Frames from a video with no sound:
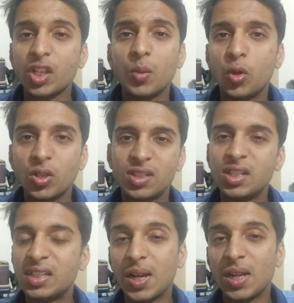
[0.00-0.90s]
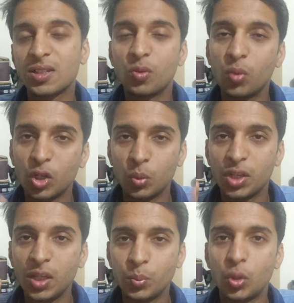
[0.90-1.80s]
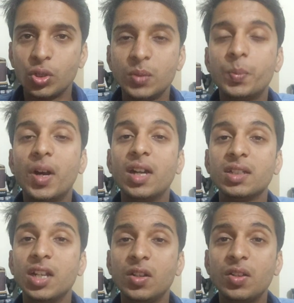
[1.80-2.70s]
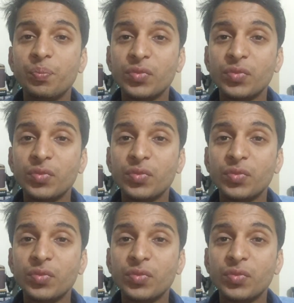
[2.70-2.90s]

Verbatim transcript: because see, that's the one of the important part that